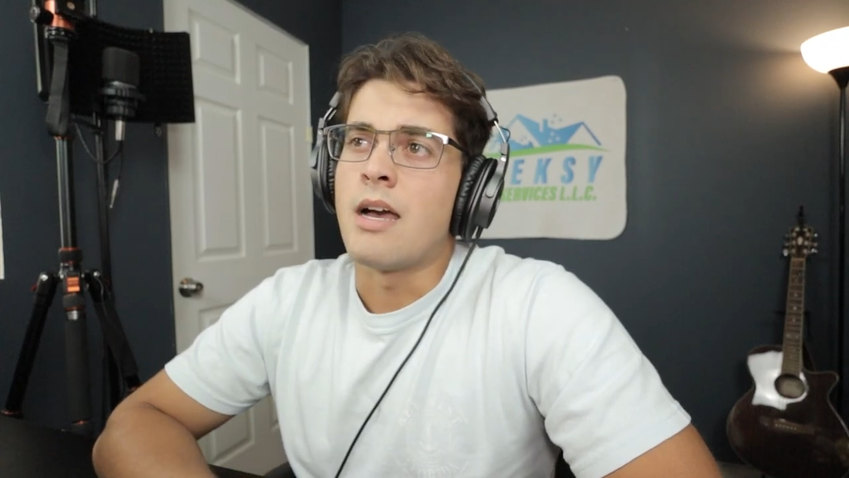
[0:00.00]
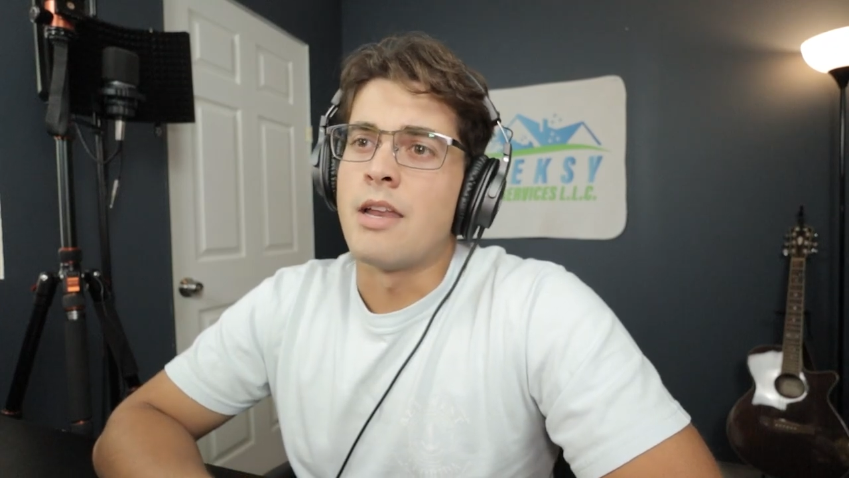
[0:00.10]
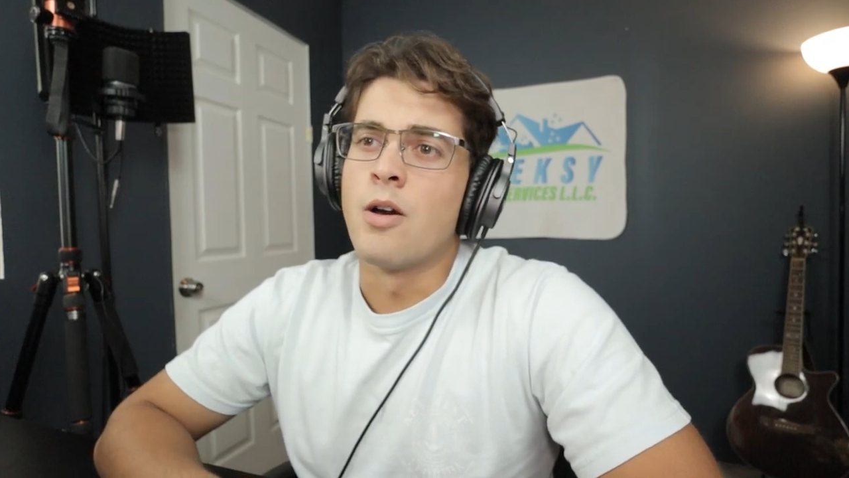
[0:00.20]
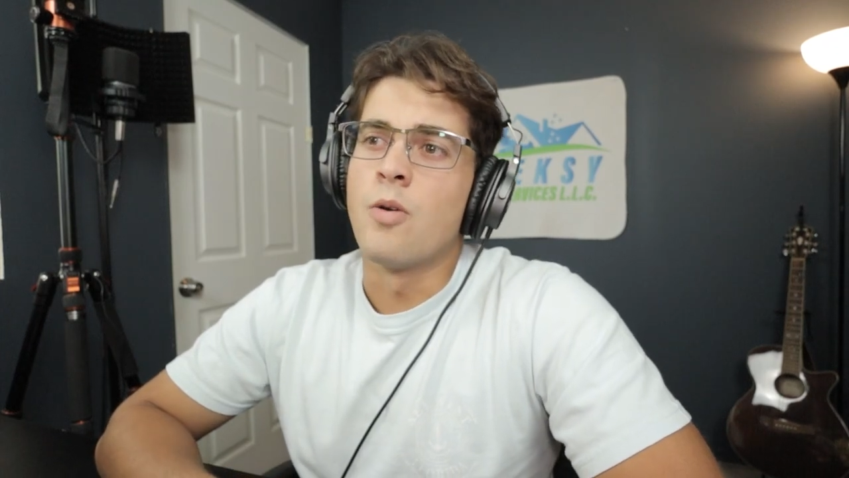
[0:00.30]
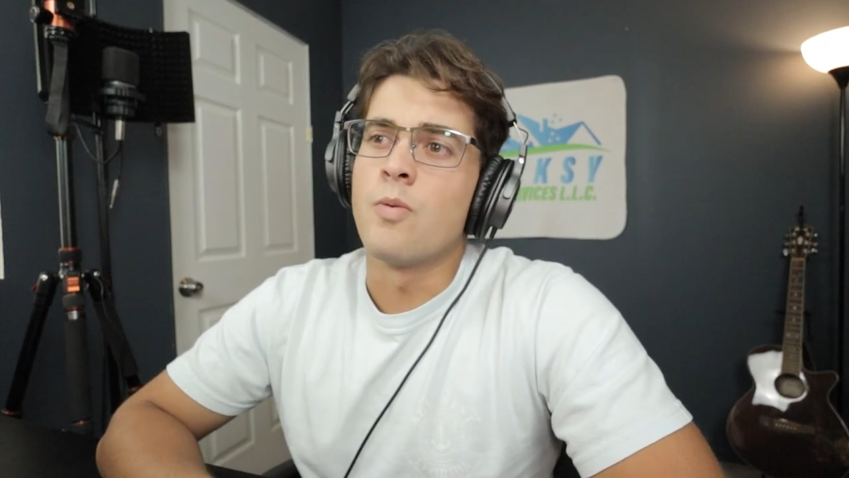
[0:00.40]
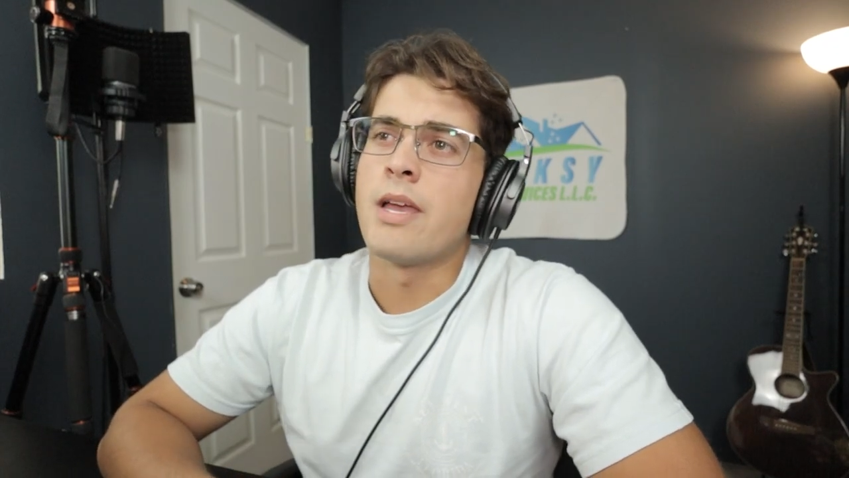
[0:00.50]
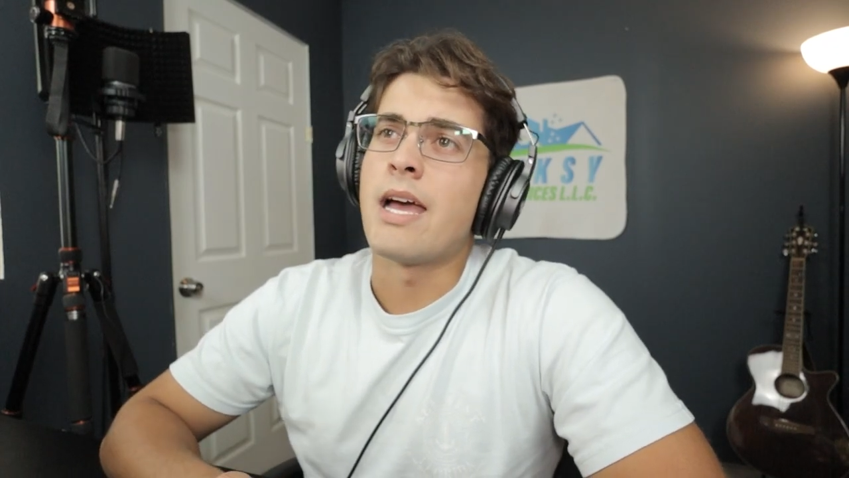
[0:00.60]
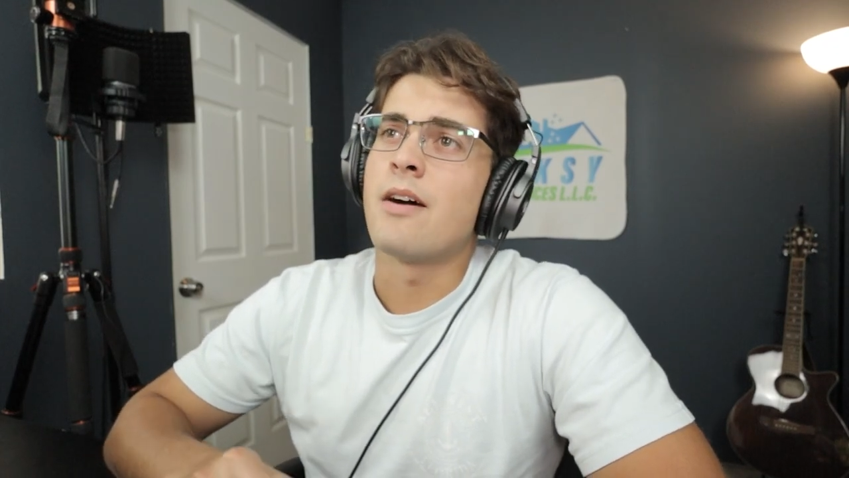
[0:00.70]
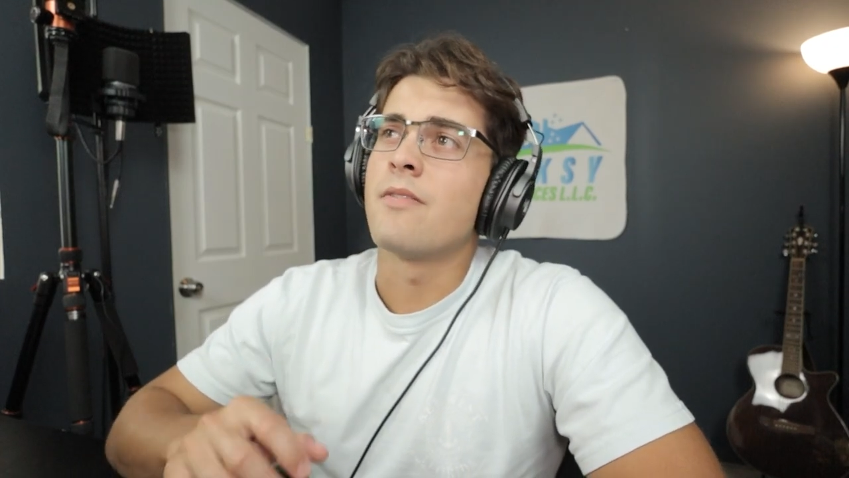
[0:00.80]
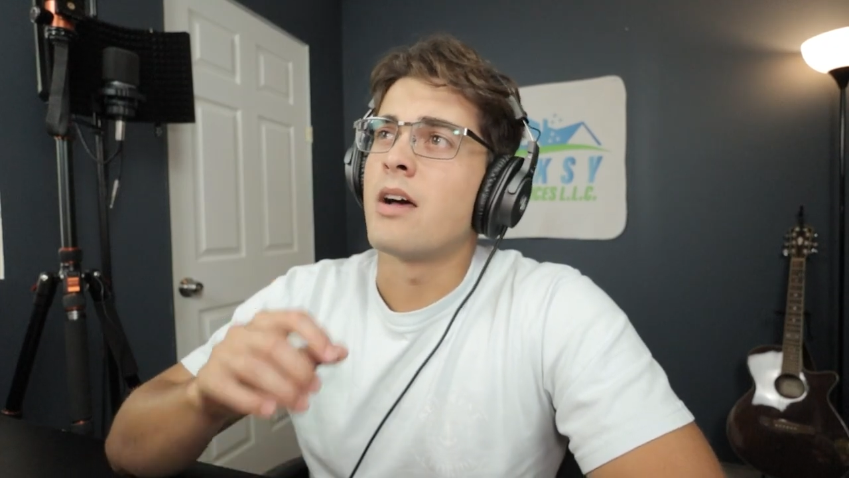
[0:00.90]
I know we
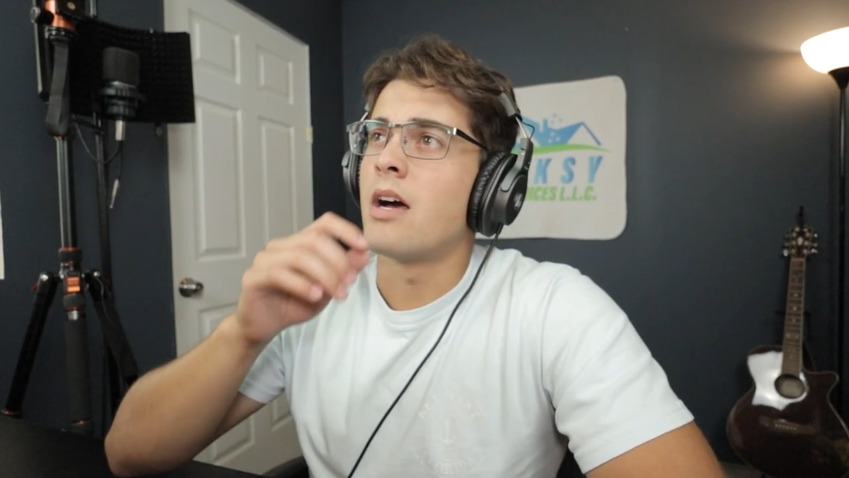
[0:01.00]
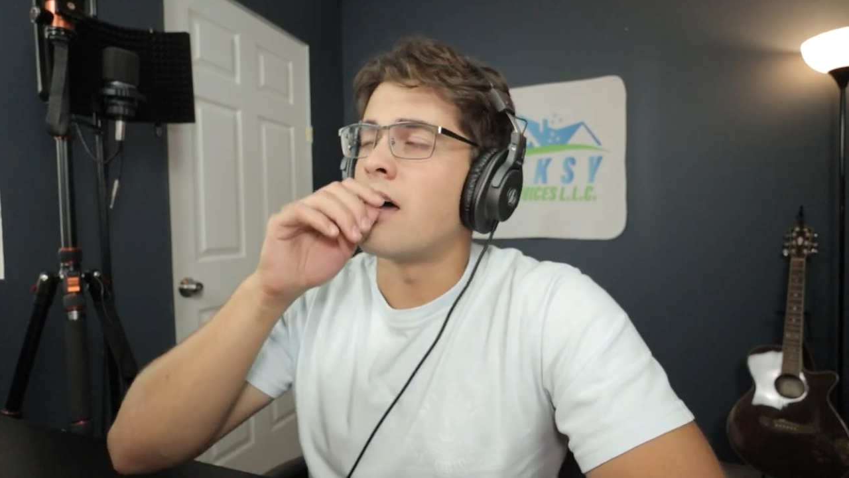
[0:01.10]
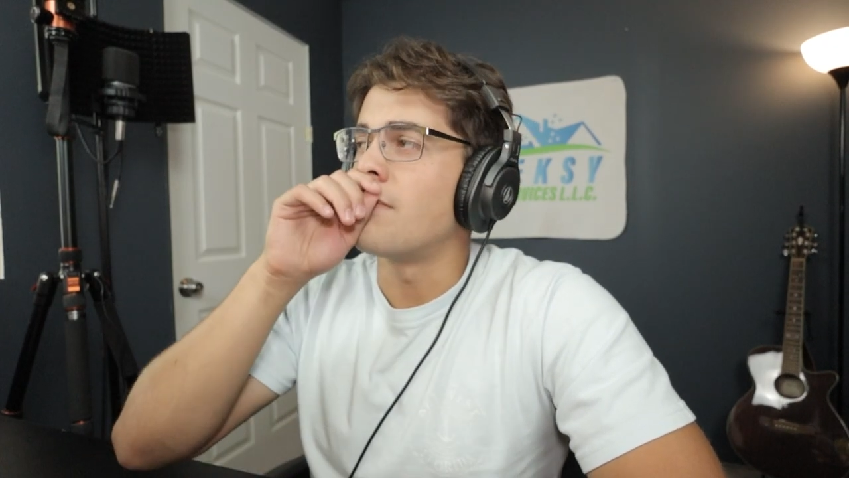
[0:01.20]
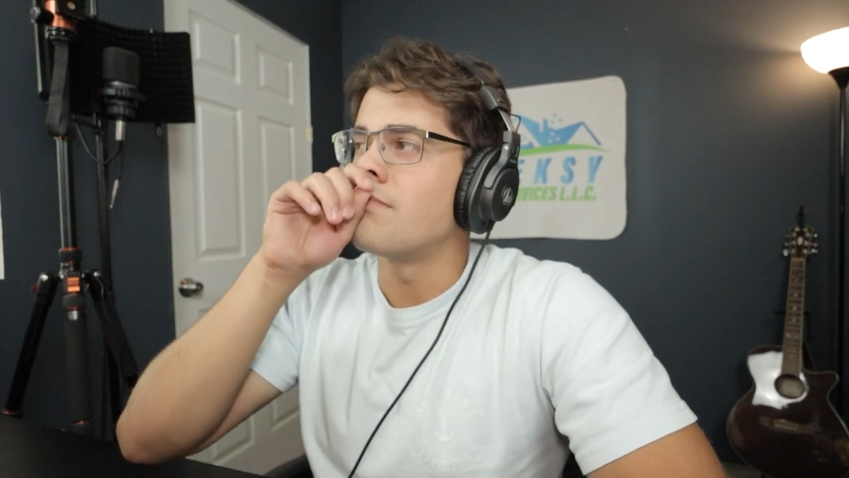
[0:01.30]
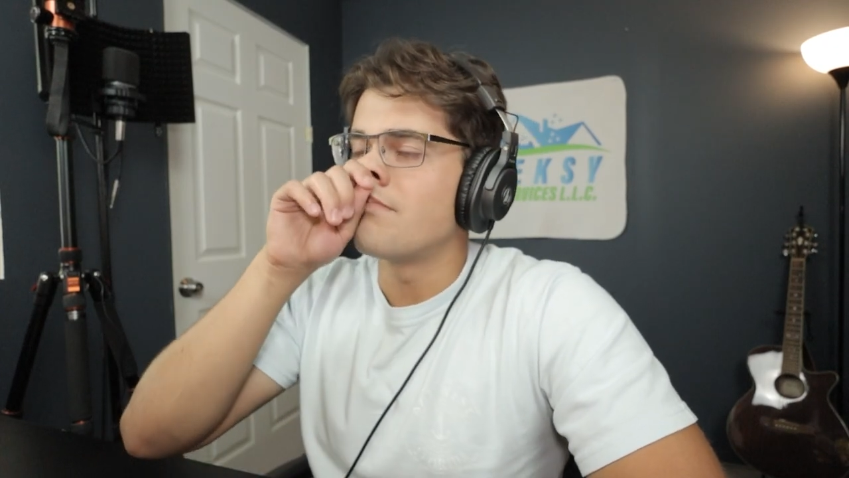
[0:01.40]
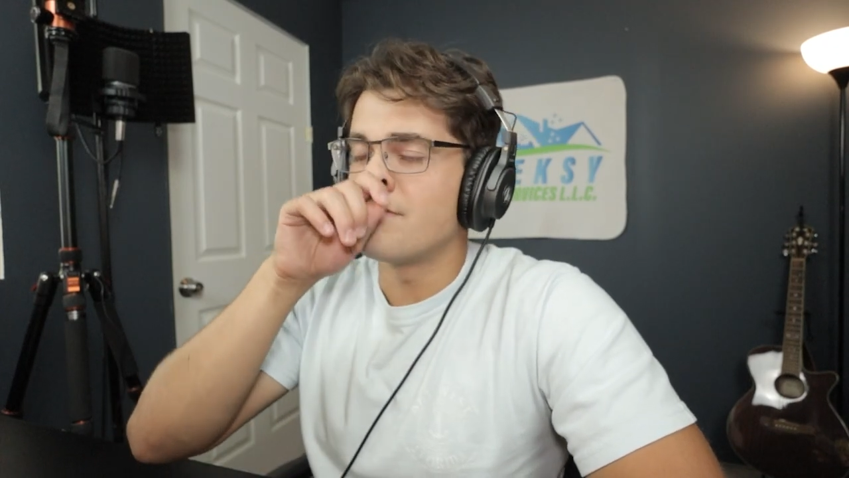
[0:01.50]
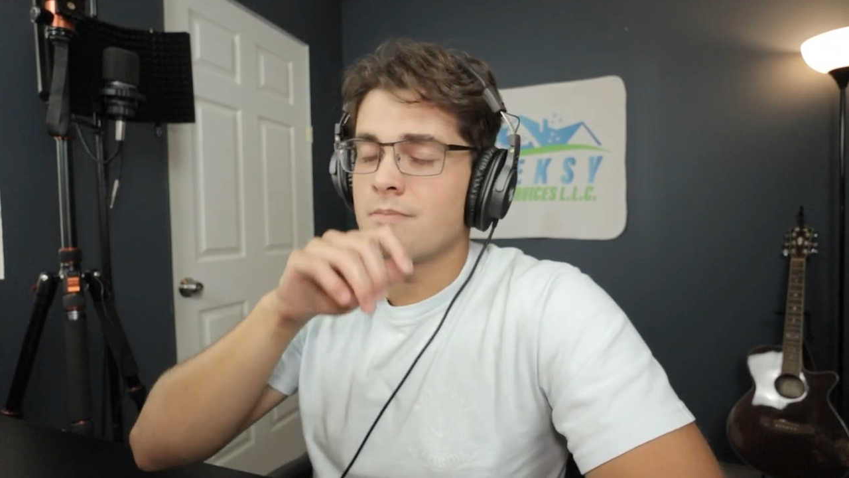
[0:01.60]
have,